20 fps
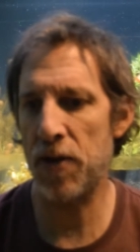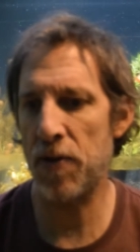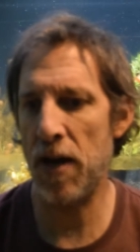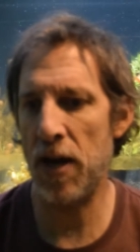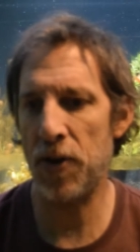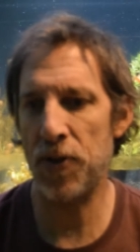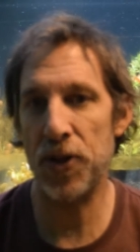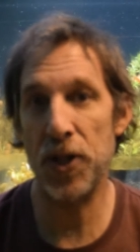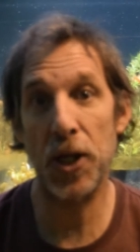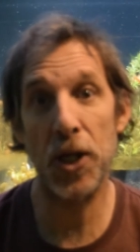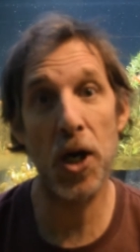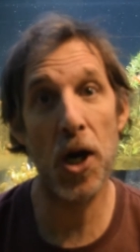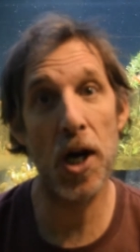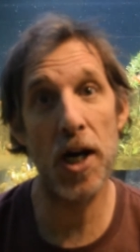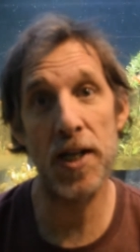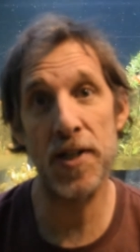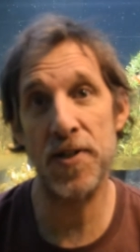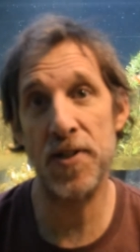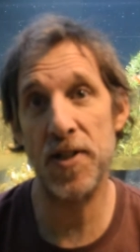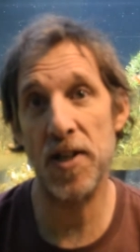out the
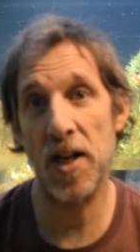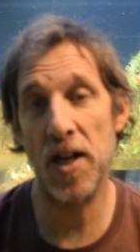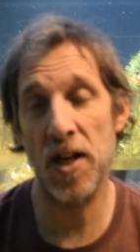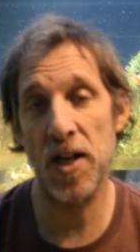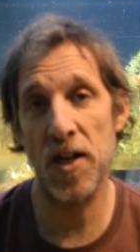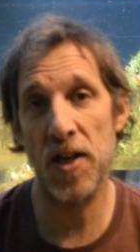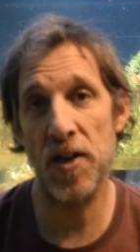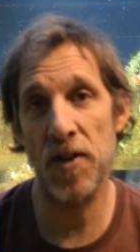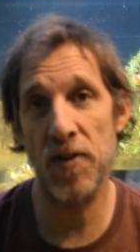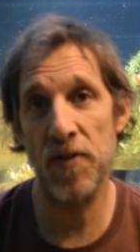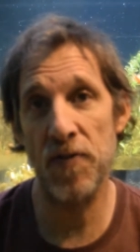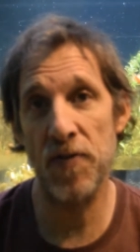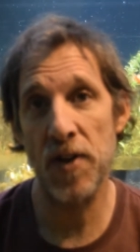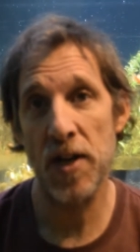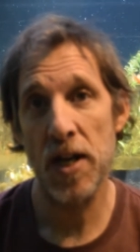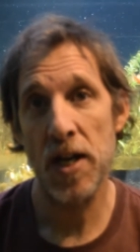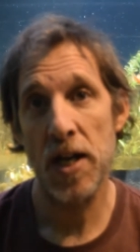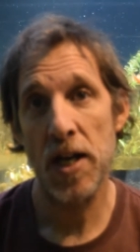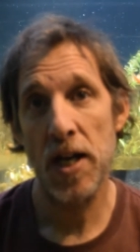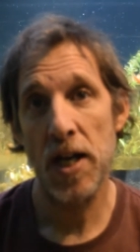cost of
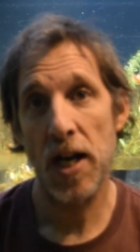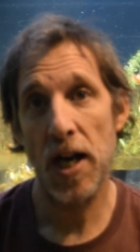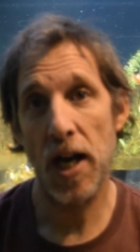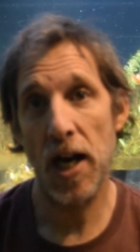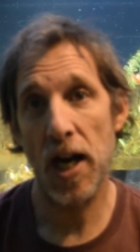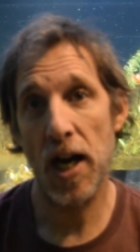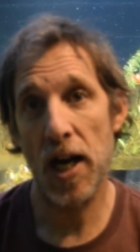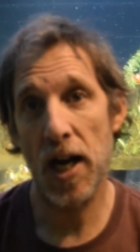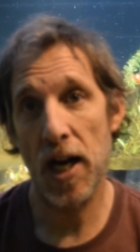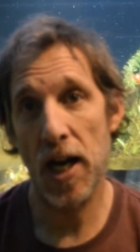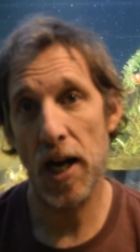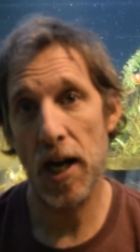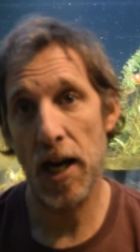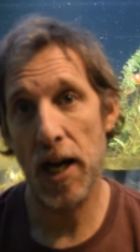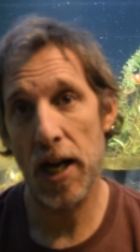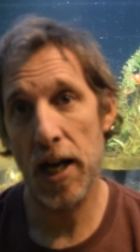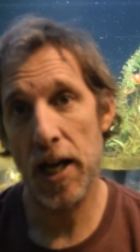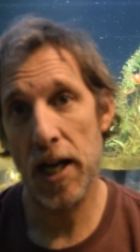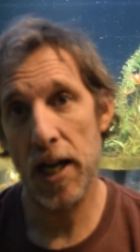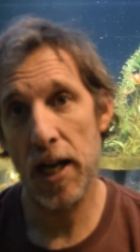
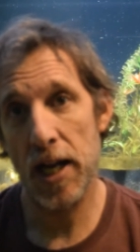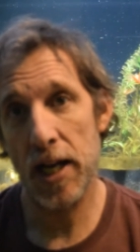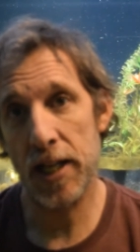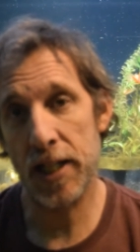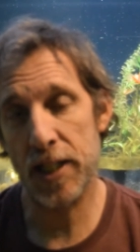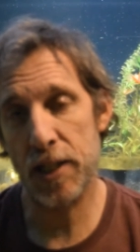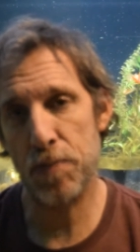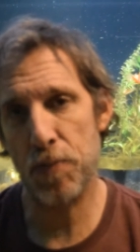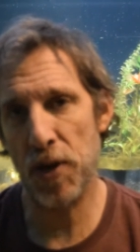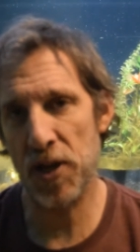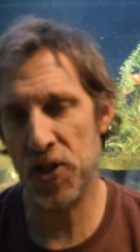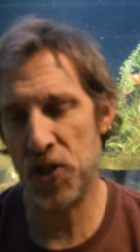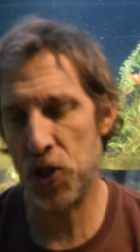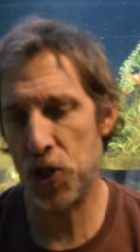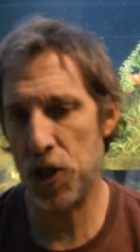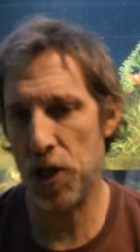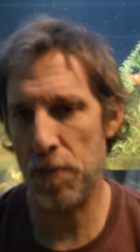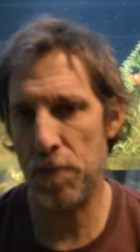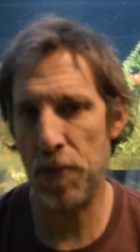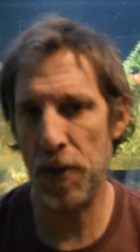express
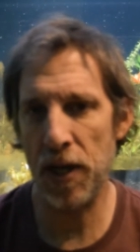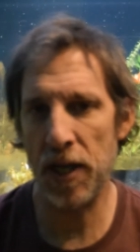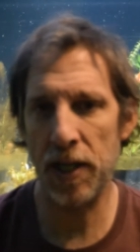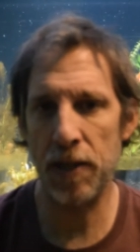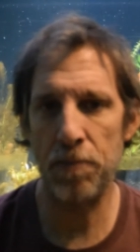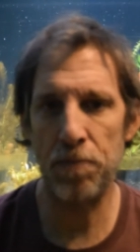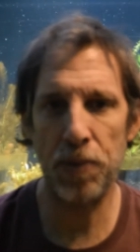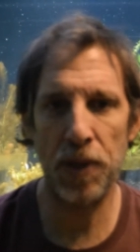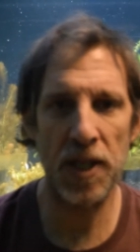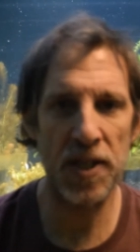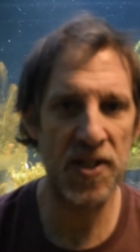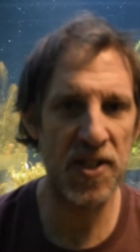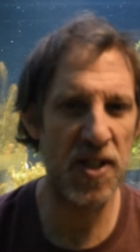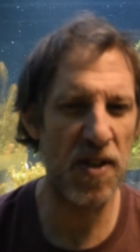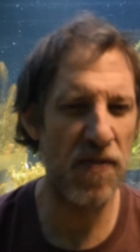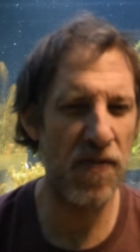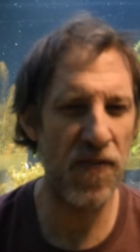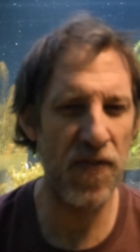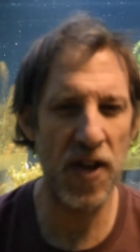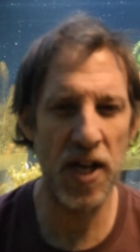shipping plus
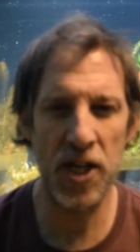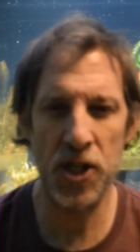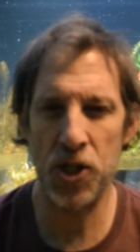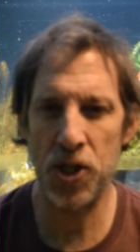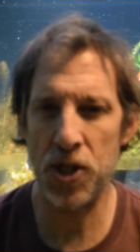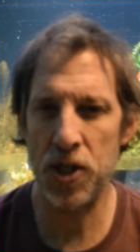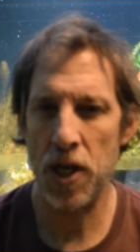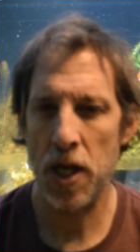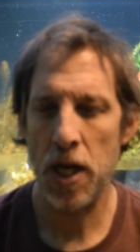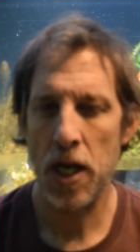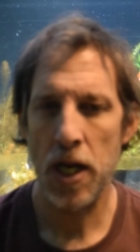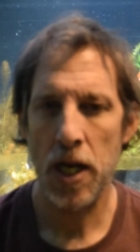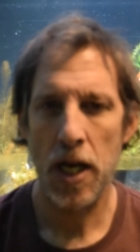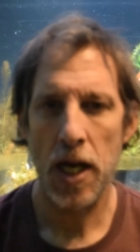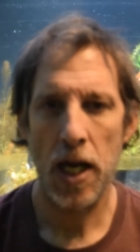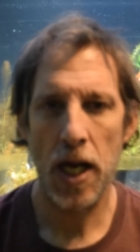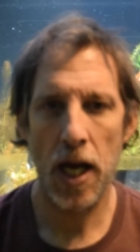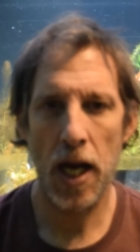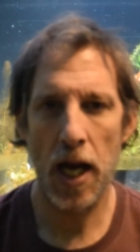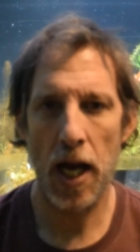the fish,
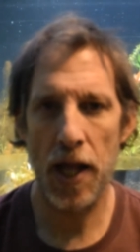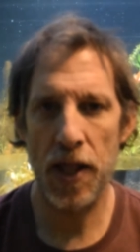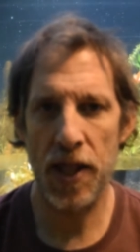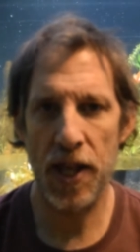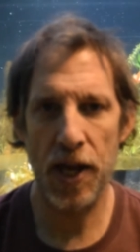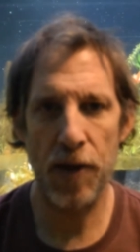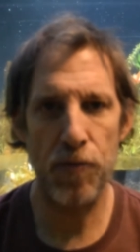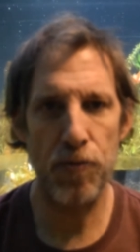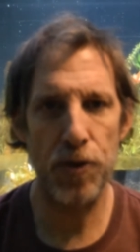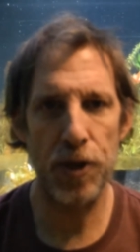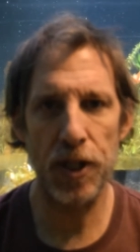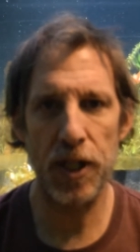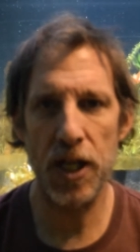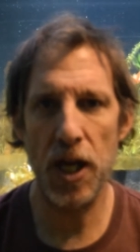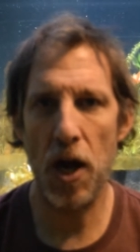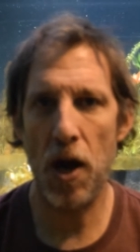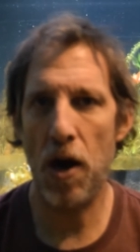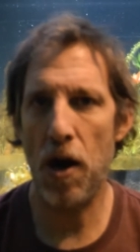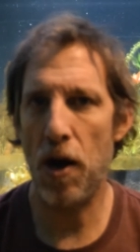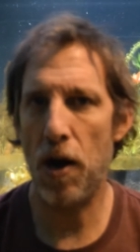they
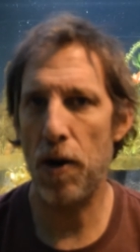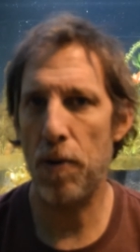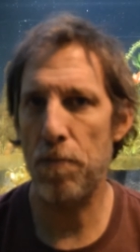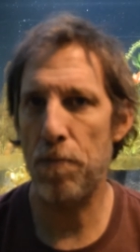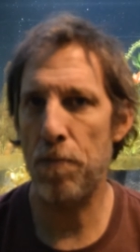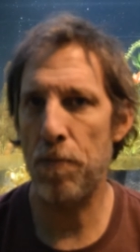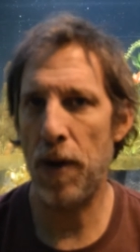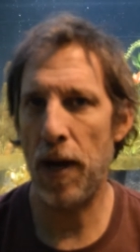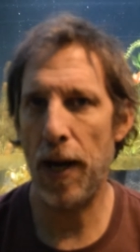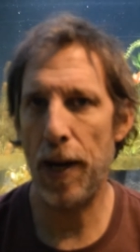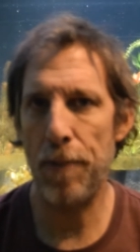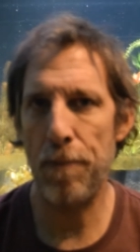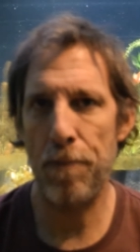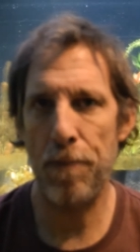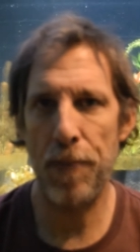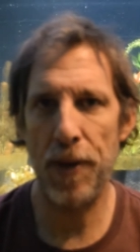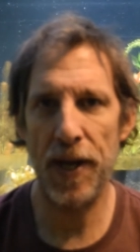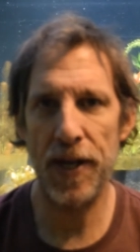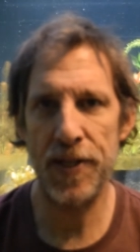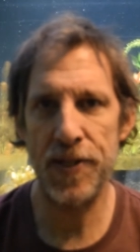really are my
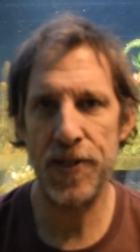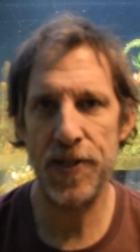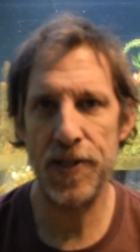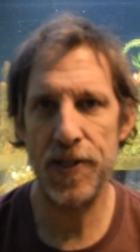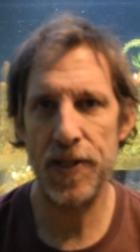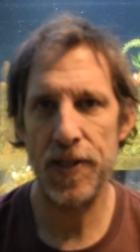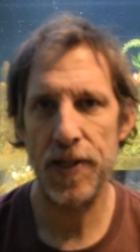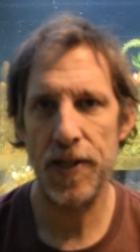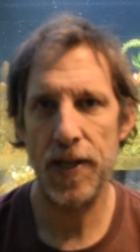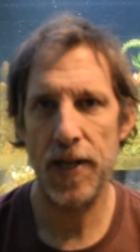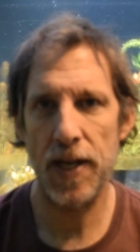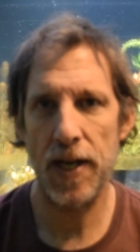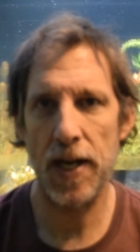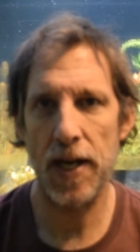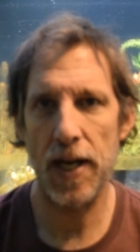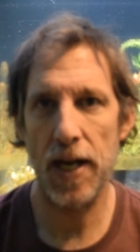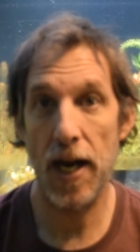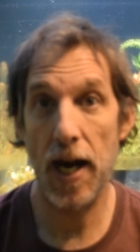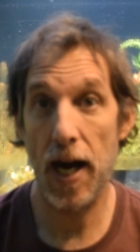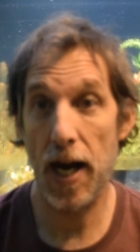best
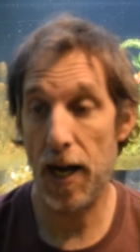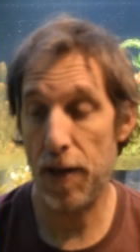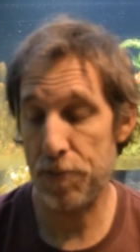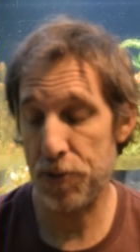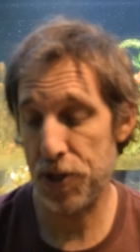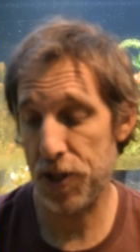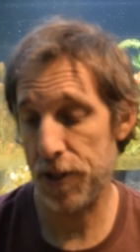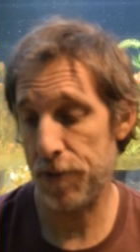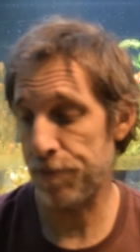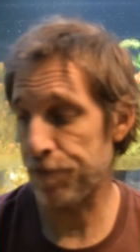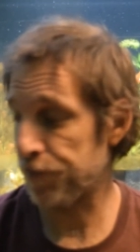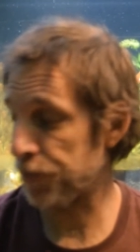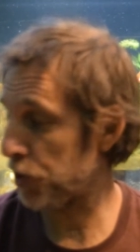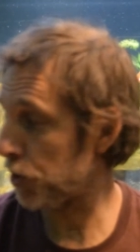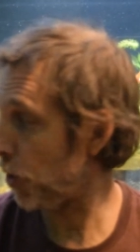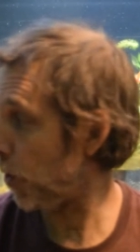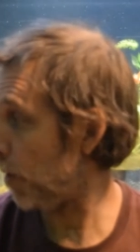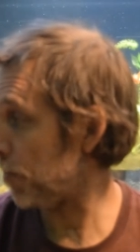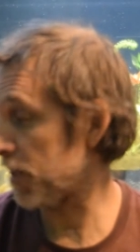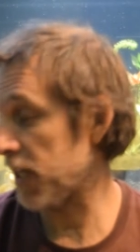option.
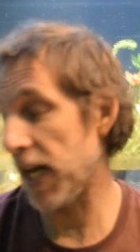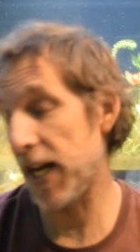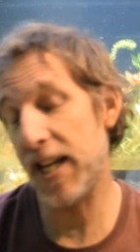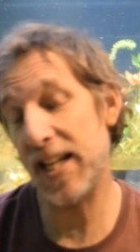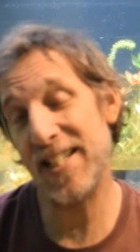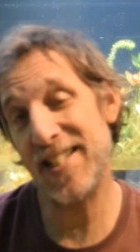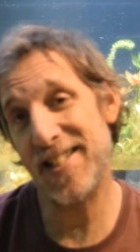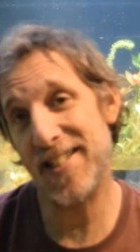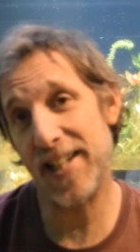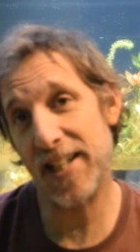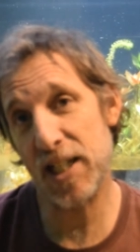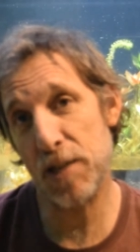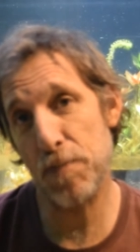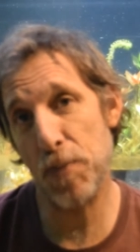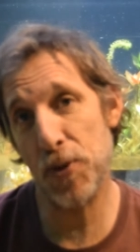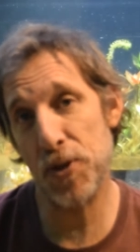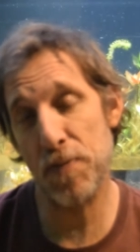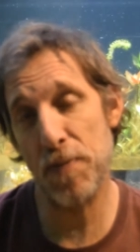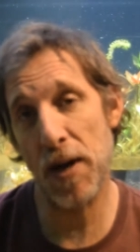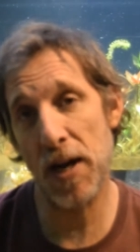So I'm getting 6
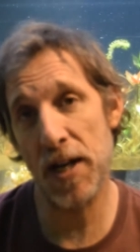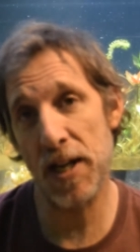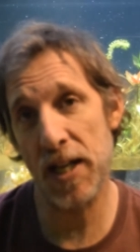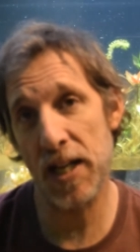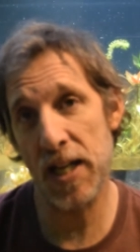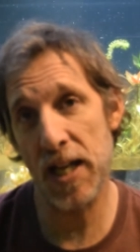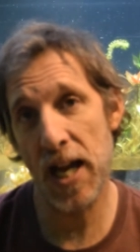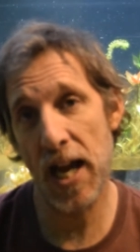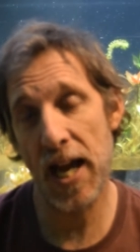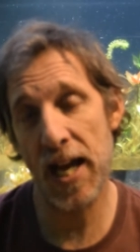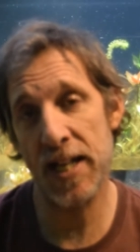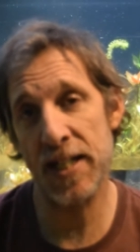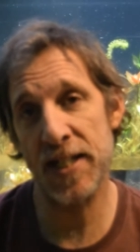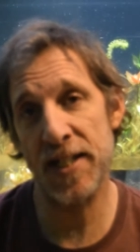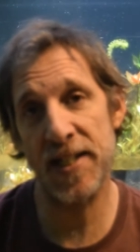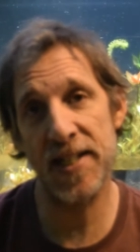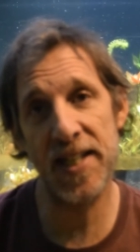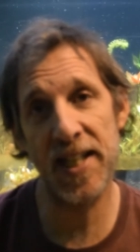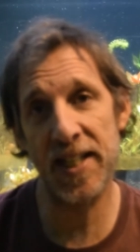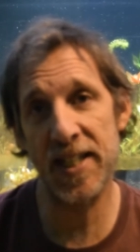Boesemani and
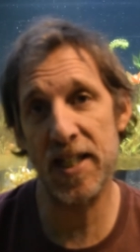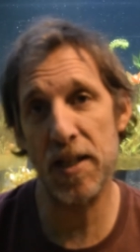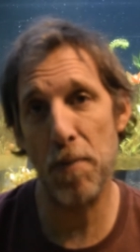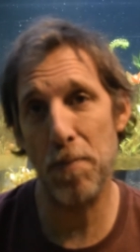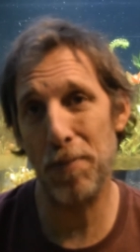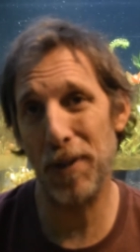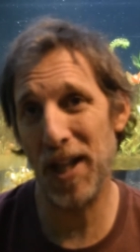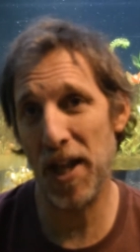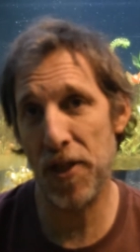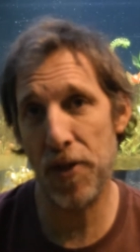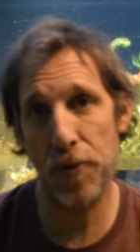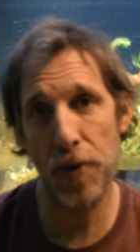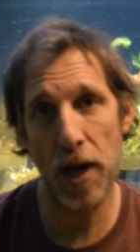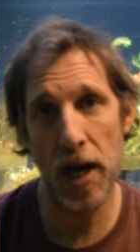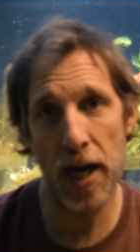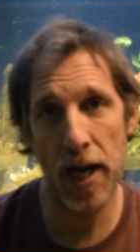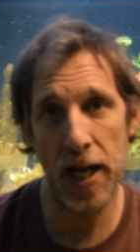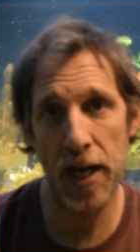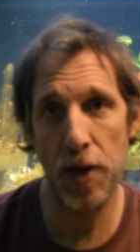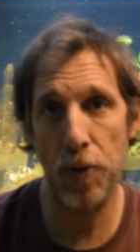6
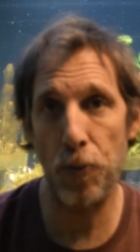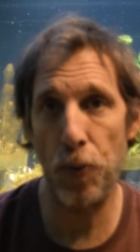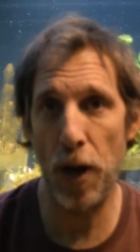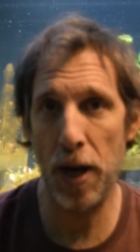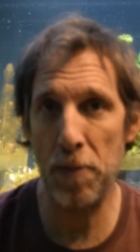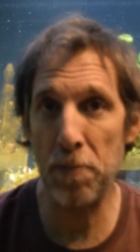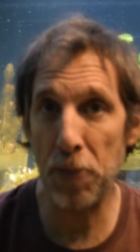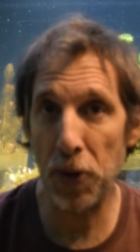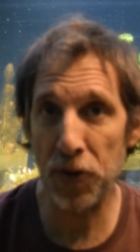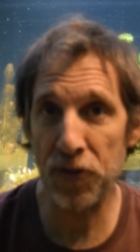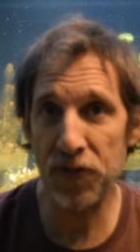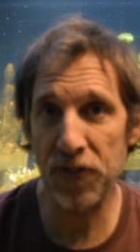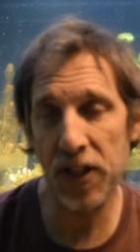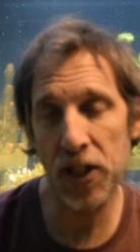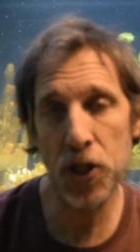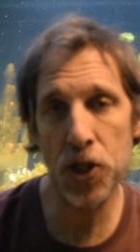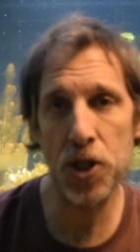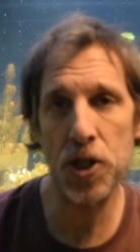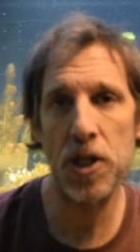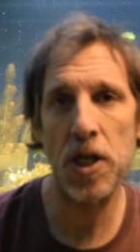Bletheri rainbow
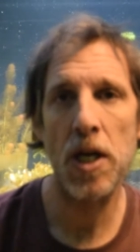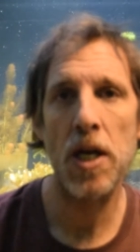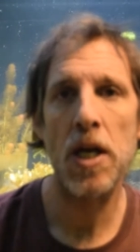fish.